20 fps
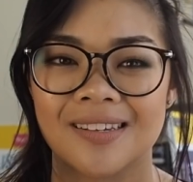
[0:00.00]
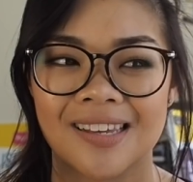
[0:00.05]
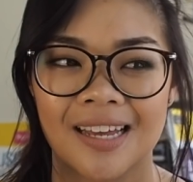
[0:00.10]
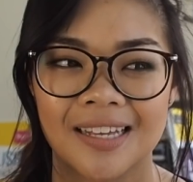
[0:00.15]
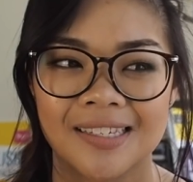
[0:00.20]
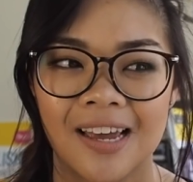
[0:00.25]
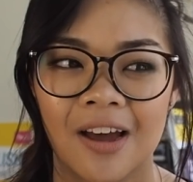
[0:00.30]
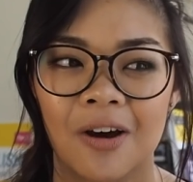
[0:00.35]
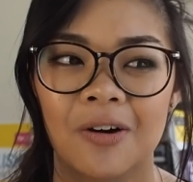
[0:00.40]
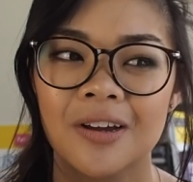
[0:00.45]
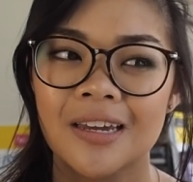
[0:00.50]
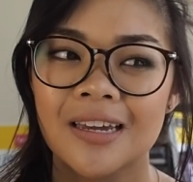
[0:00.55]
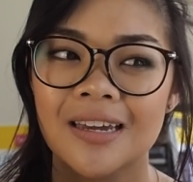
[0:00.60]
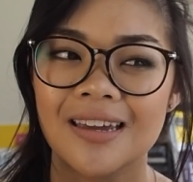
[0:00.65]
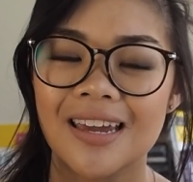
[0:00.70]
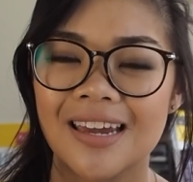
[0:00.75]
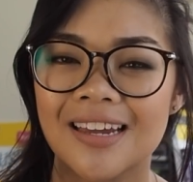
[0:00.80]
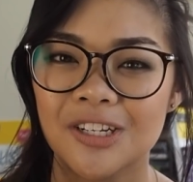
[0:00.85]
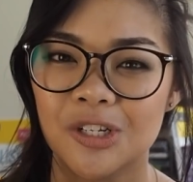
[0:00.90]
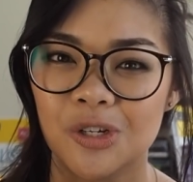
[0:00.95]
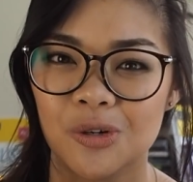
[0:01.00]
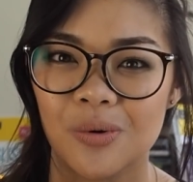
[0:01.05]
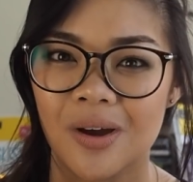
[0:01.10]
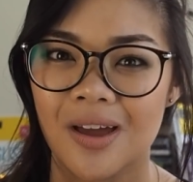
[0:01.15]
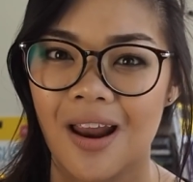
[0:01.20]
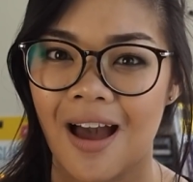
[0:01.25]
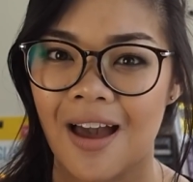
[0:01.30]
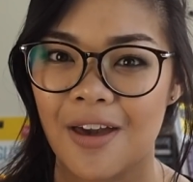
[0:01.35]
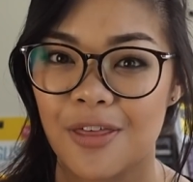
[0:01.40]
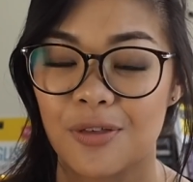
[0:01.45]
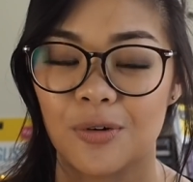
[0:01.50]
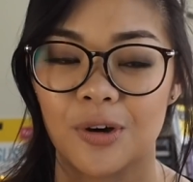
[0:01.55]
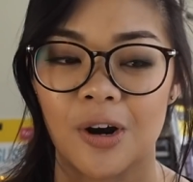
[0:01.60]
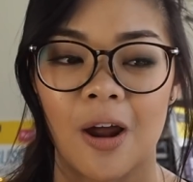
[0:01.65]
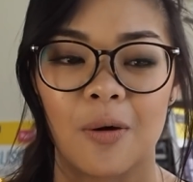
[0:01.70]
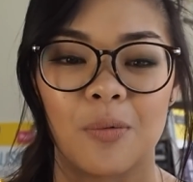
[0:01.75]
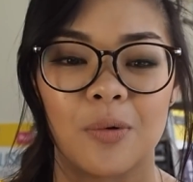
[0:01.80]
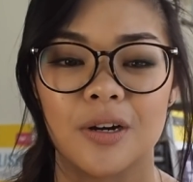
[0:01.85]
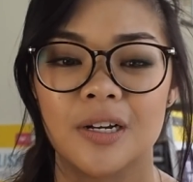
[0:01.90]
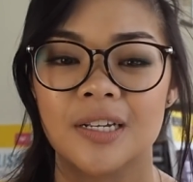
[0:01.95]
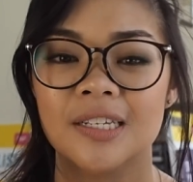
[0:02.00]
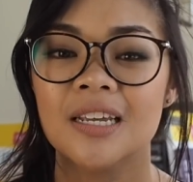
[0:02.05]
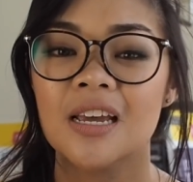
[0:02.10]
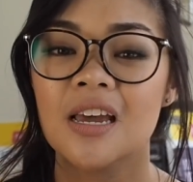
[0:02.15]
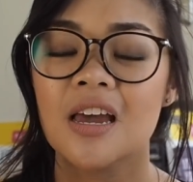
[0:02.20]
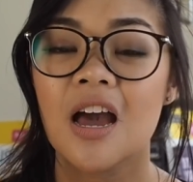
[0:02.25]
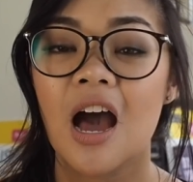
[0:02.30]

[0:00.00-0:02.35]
that's how into it I thought I was.